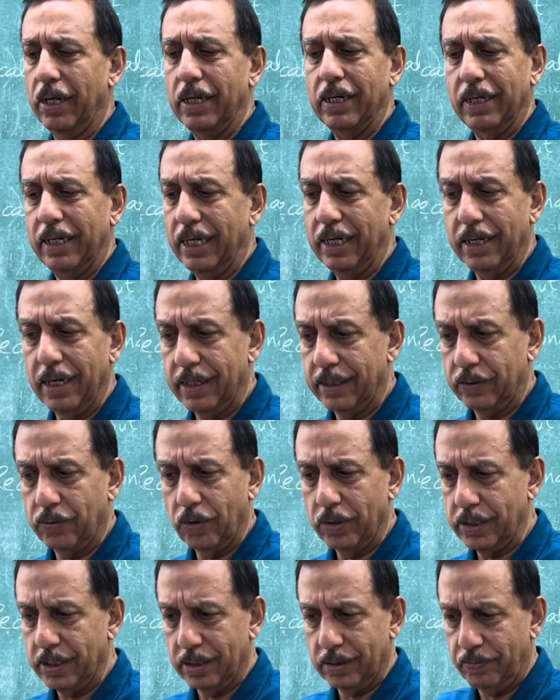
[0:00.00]
indeed it
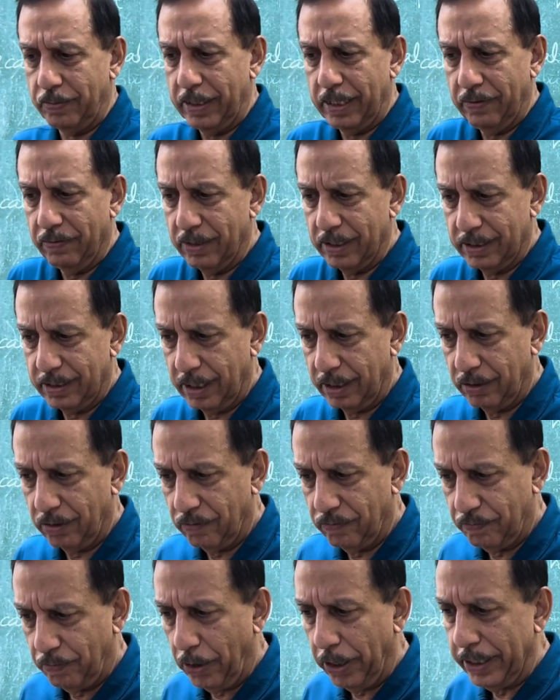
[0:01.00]
could just be even set
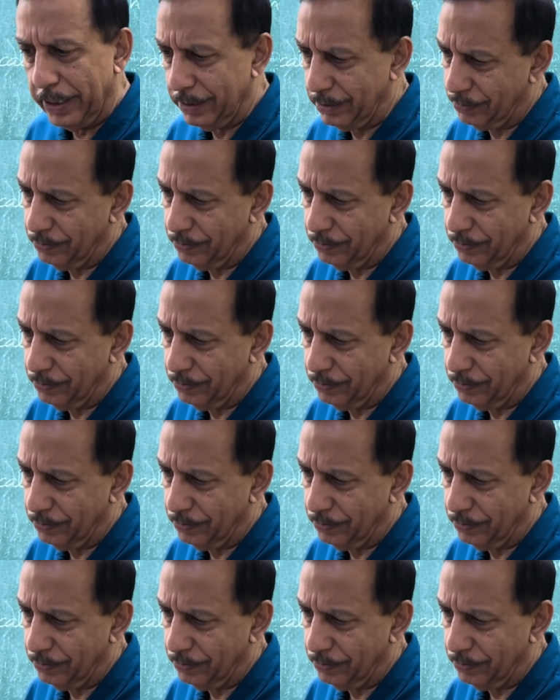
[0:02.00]
of points,